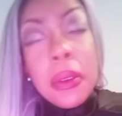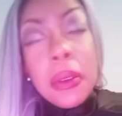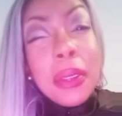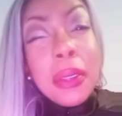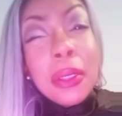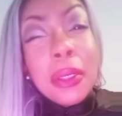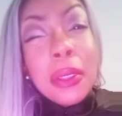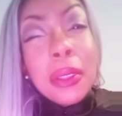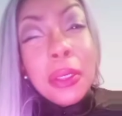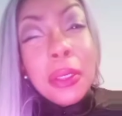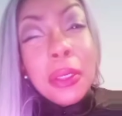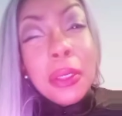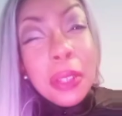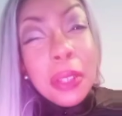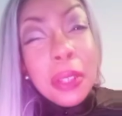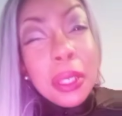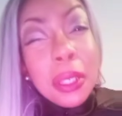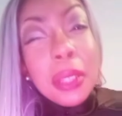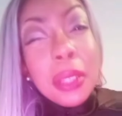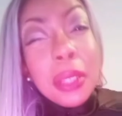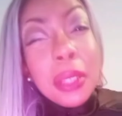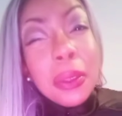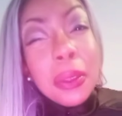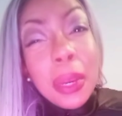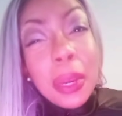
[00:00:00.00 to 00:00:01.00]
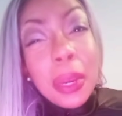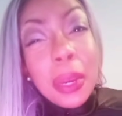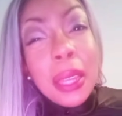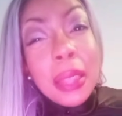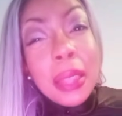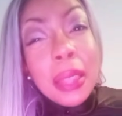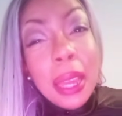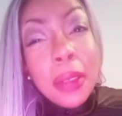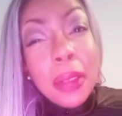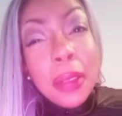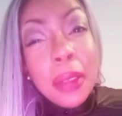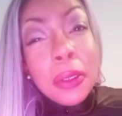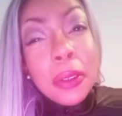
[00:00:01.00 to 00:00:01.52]
have to look the way
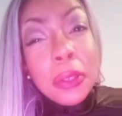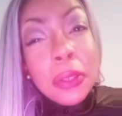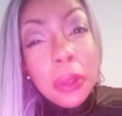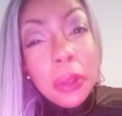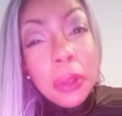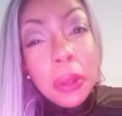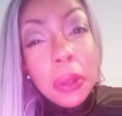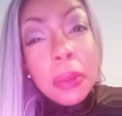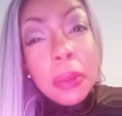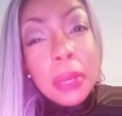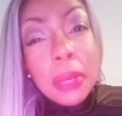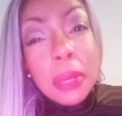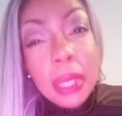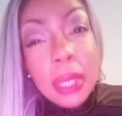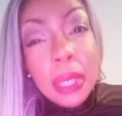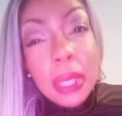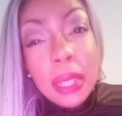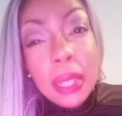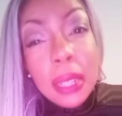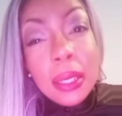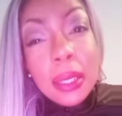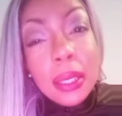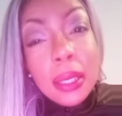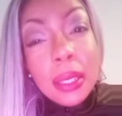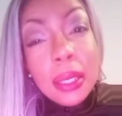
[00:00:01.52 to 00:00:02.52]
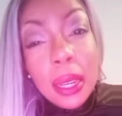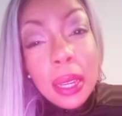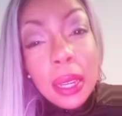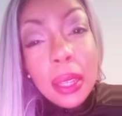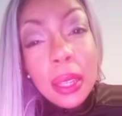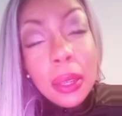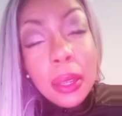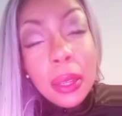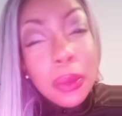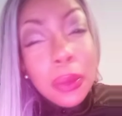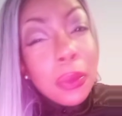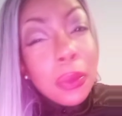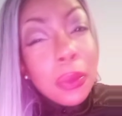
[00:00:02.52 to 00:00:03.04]
that your circumstance is
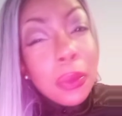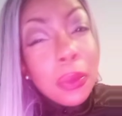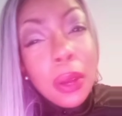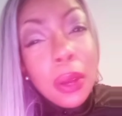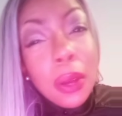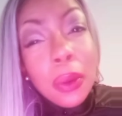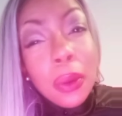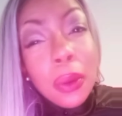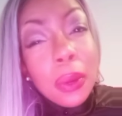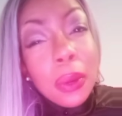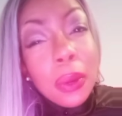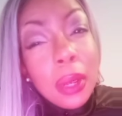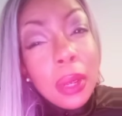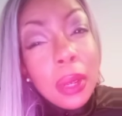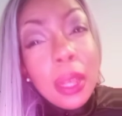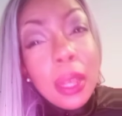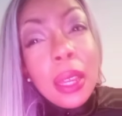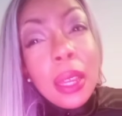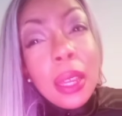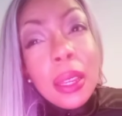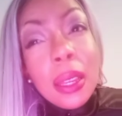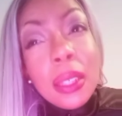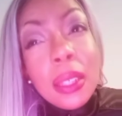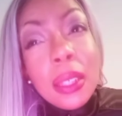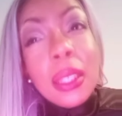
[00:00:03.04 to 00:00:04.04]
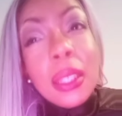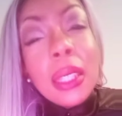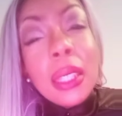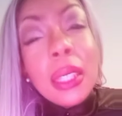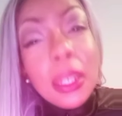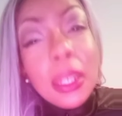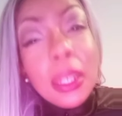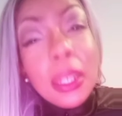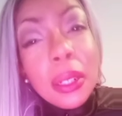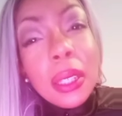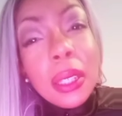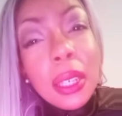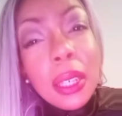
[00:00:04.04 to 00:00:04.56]
telling you. No,
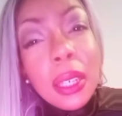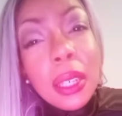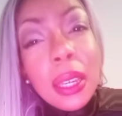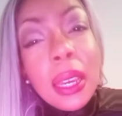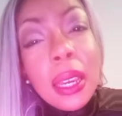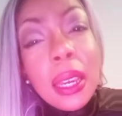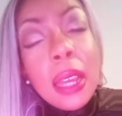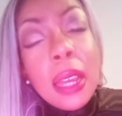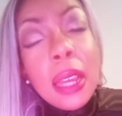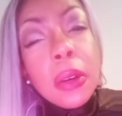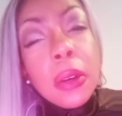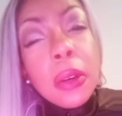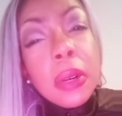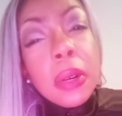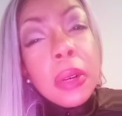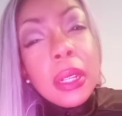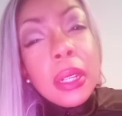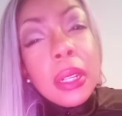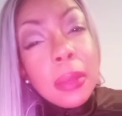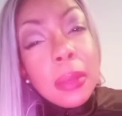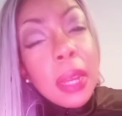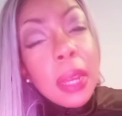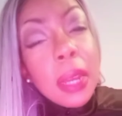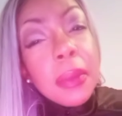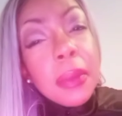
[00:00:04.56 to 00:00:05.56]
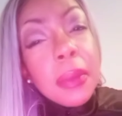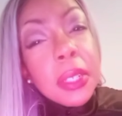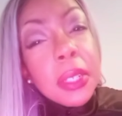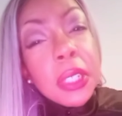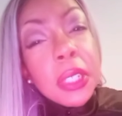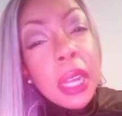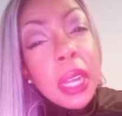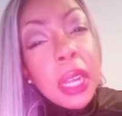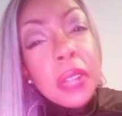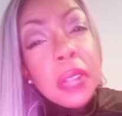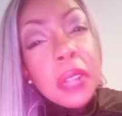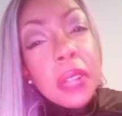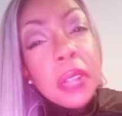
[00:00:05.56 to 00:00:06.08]
literally, in order sometimes to
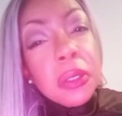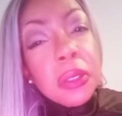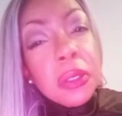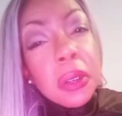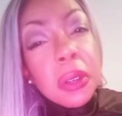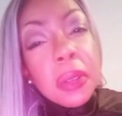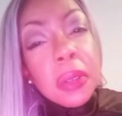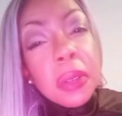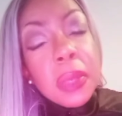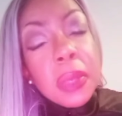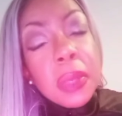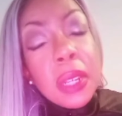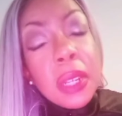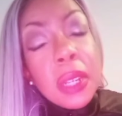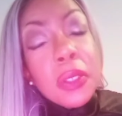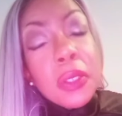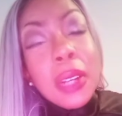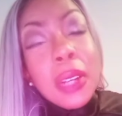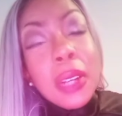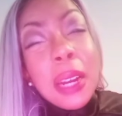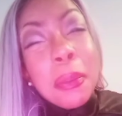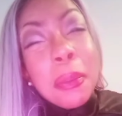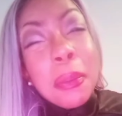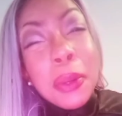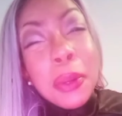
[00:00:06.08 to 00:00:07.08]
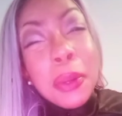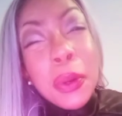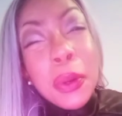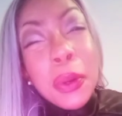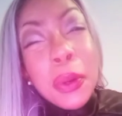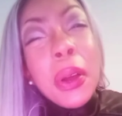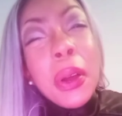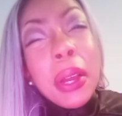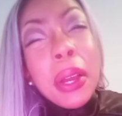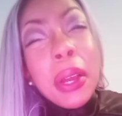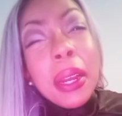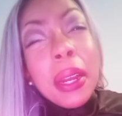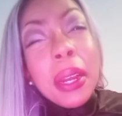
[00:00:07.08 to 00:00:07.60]
change your circumstance, you got to put
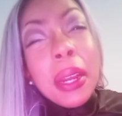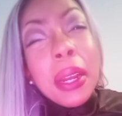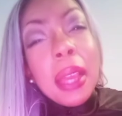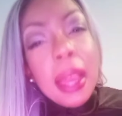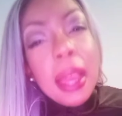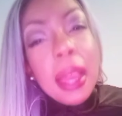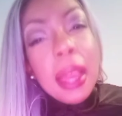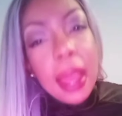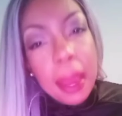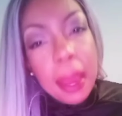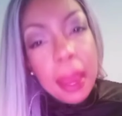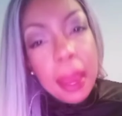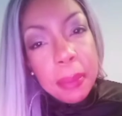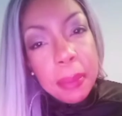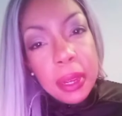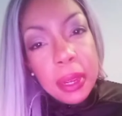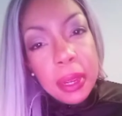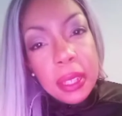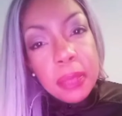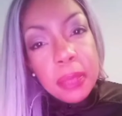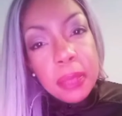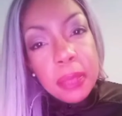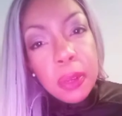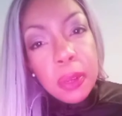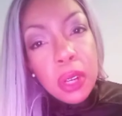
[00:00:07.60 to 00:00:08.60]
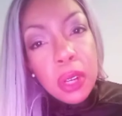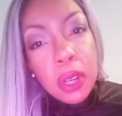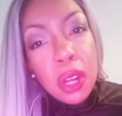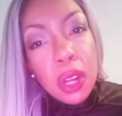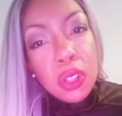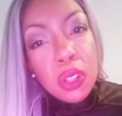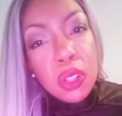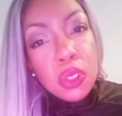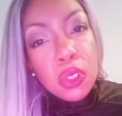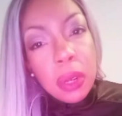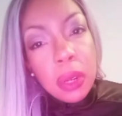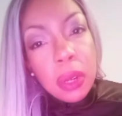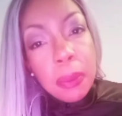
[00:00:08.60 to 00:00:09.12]
on happiness, put
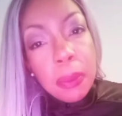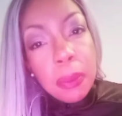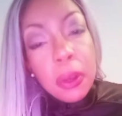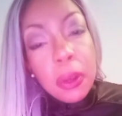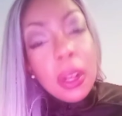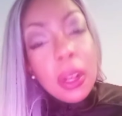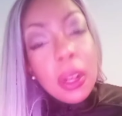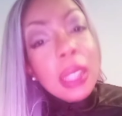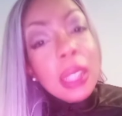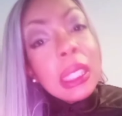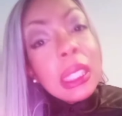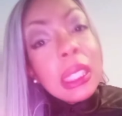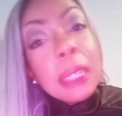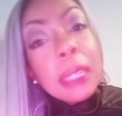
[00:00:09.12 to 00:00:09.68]
on joy, put on